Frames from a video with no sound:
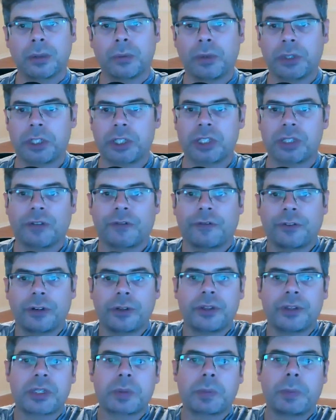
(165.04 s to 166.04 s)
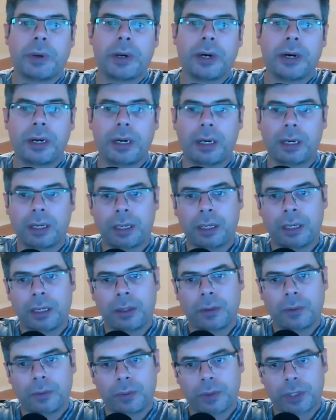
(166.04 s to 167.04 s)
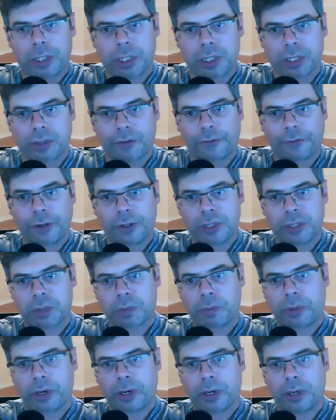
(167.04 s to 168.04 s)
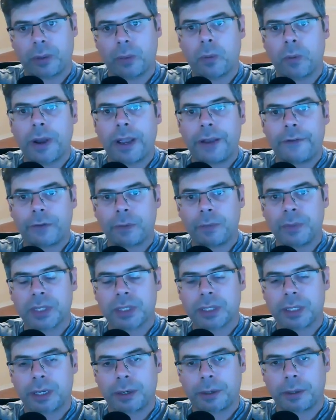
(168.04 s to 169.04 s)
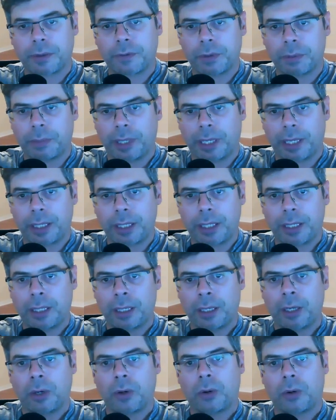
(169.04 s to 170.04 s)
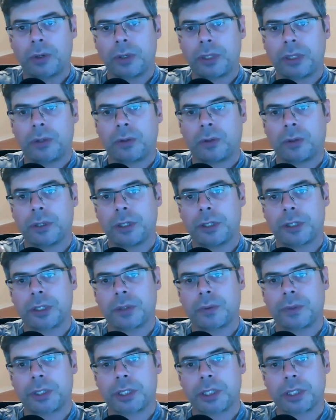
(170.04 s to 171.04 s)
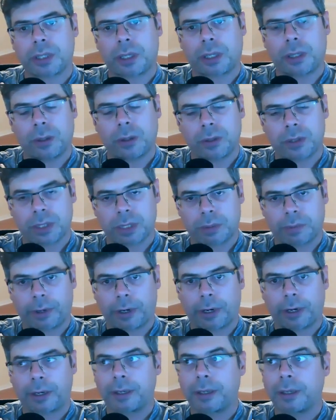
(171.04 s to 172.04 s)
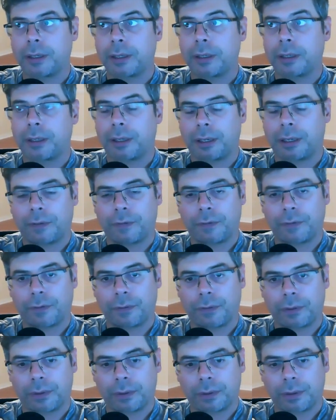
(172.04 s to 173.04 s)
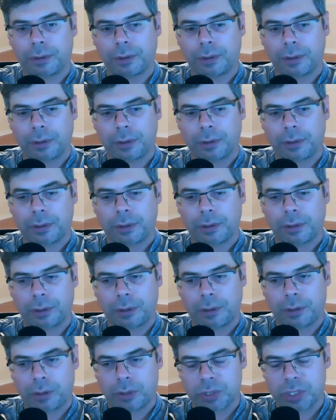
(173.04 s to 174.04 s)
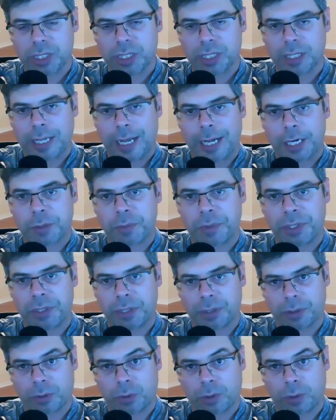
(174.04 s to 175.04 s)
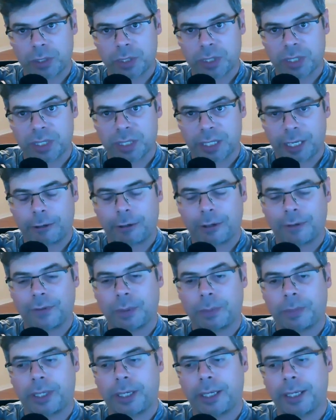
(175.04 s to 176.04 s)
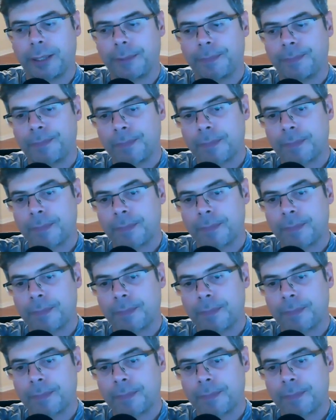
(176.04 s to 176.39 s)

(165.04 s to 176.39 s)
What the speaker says: which is the furthest part, which is the furthest part away from the center of the body, or the origin, which is the closest part of closest attachment to, towards the center of the body.